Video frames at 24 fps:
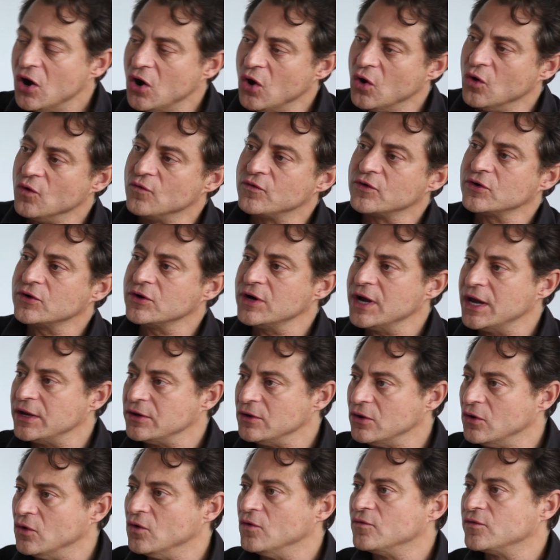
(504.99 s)
over
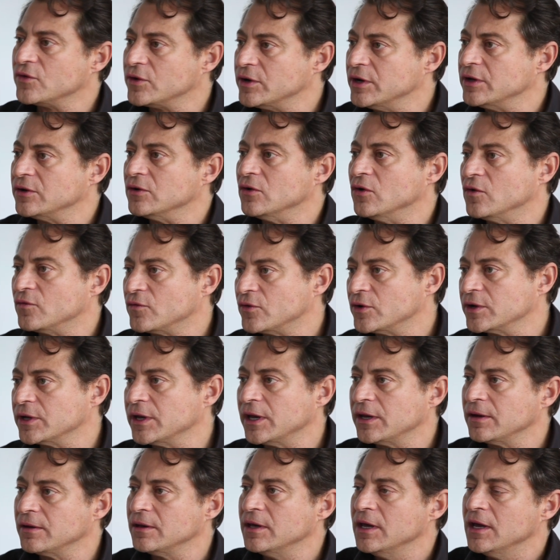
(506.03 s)
and over and over
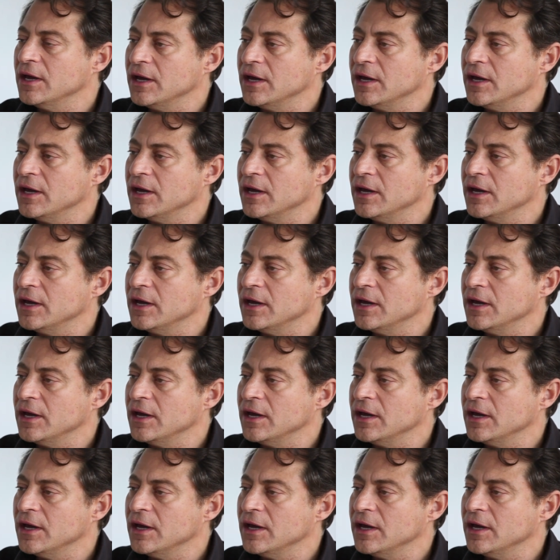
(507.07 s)
again.